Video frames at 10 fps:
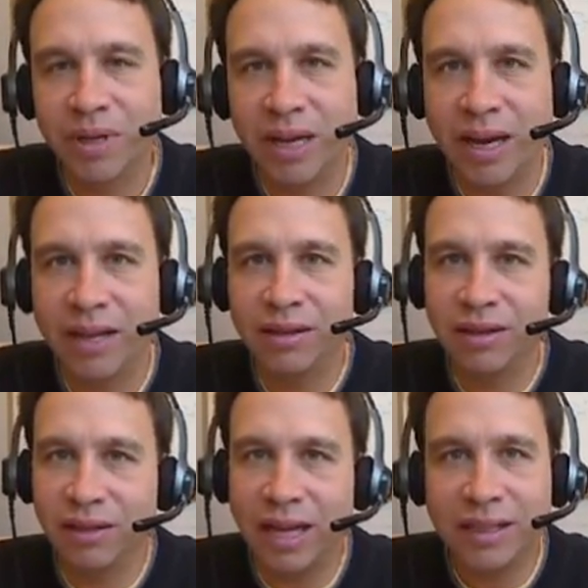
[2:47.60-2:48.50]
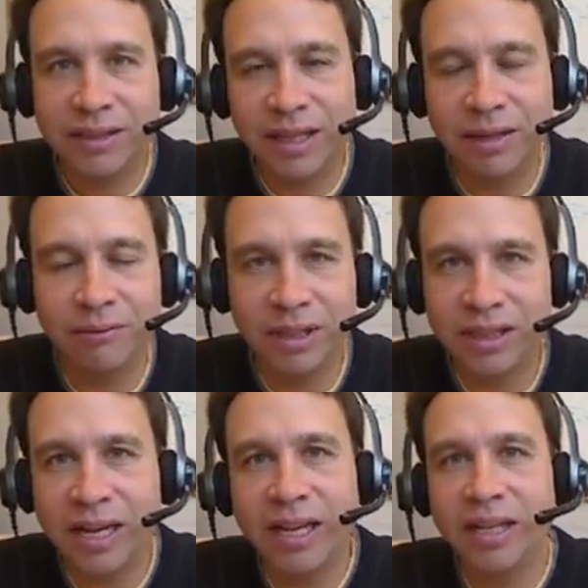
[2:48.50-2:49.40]
And the last thing we'd
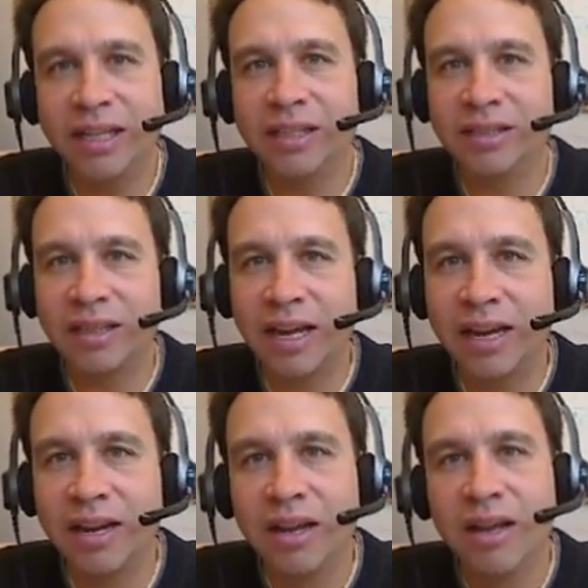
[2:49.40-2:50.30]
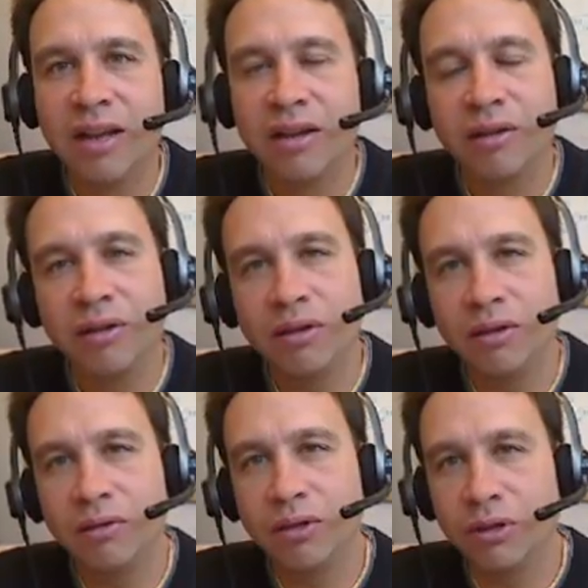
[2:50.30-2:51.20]
say is that
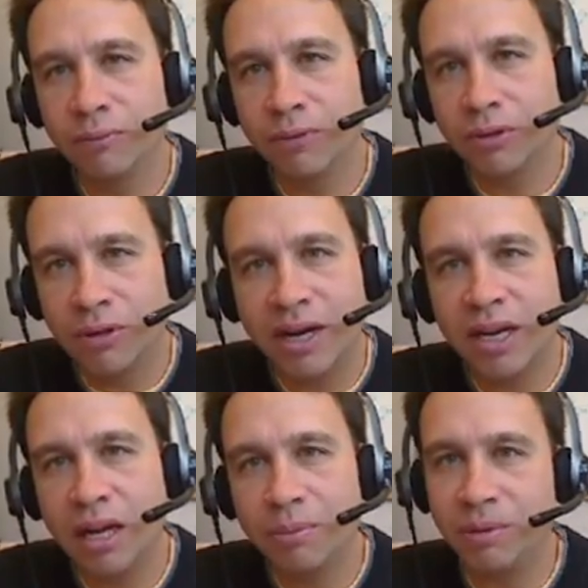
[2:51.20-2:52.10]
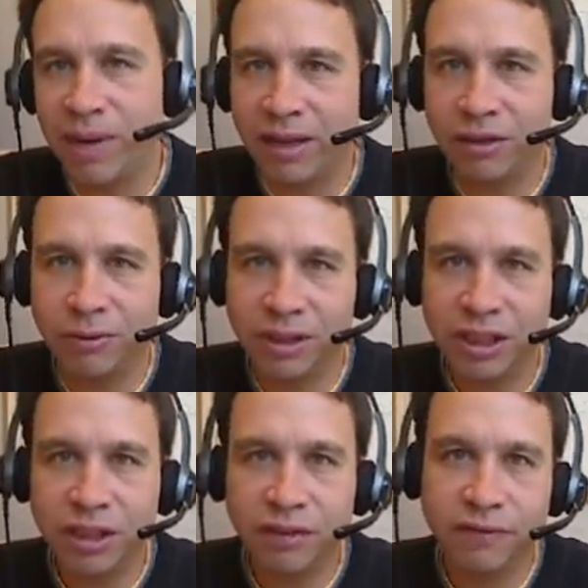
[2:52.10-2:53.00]
we're trying to help you make the
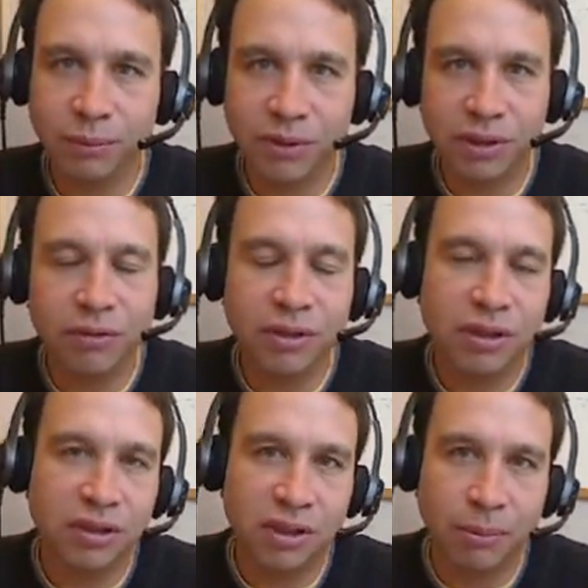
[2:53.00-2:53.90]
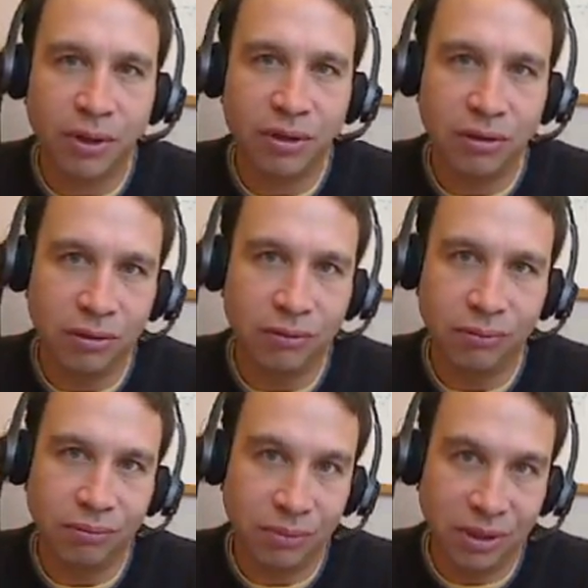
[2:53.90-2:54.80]
transition from student to someone
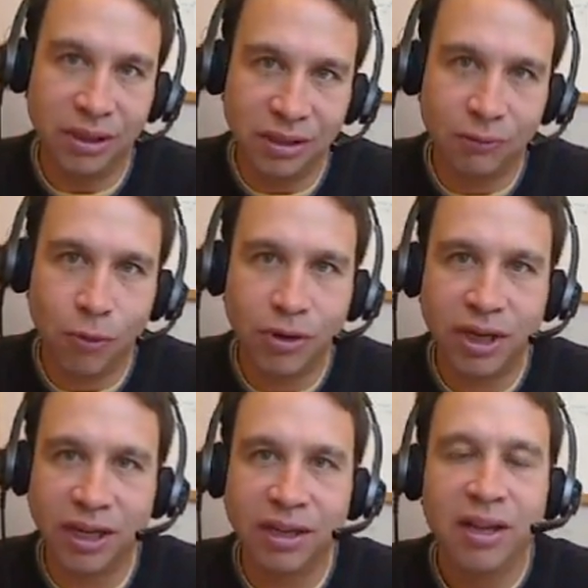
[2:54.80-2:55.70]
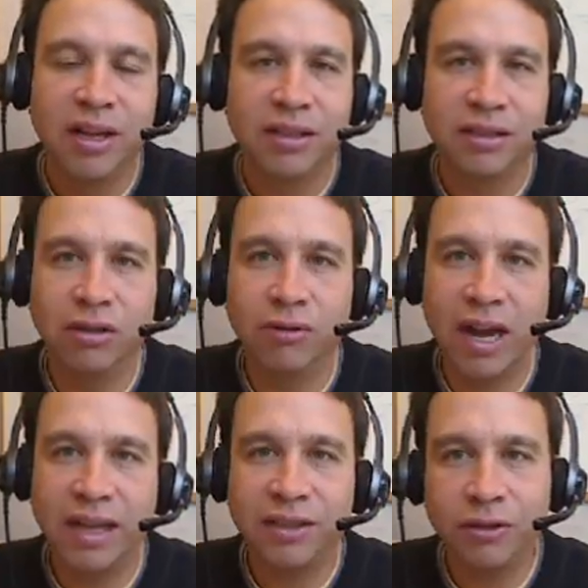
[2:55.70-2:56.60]
who is working. So
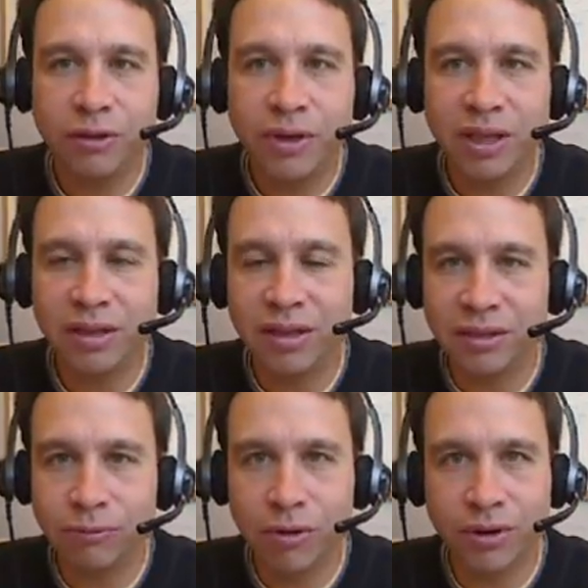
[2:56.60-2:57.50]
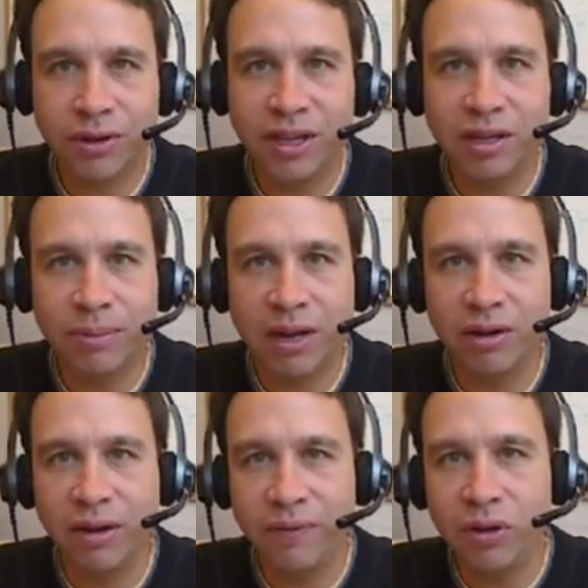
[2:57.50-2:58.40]
as you're doing this work, think
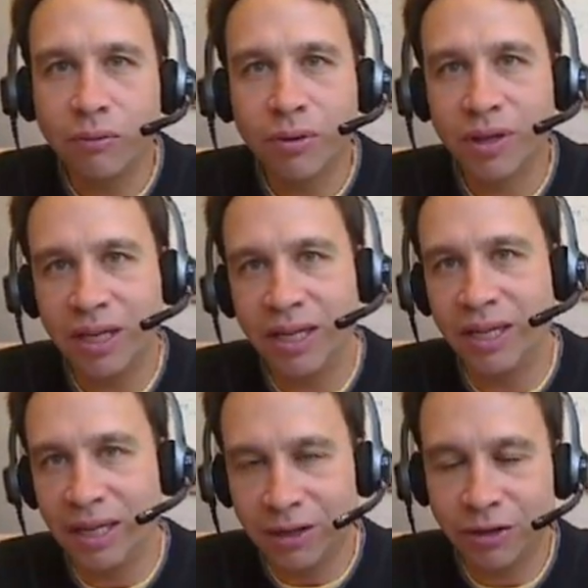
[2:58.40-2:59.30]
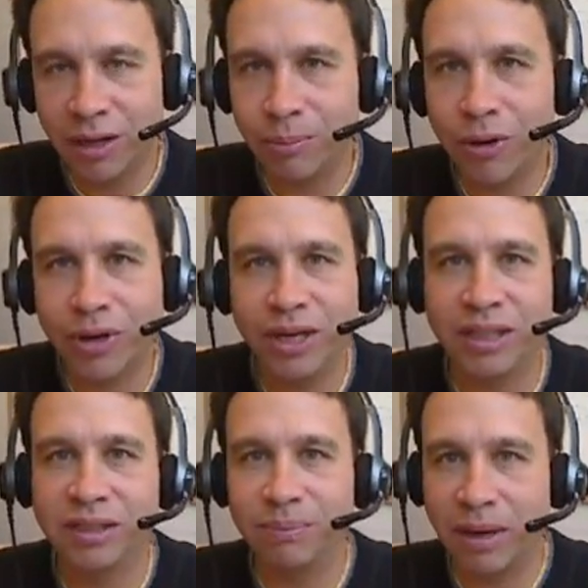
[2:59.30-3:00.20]
about if you were the internet
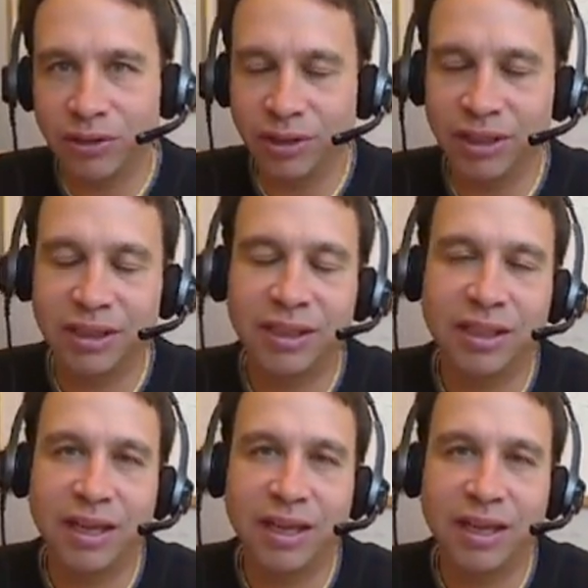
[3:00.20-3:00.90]
marketing specialist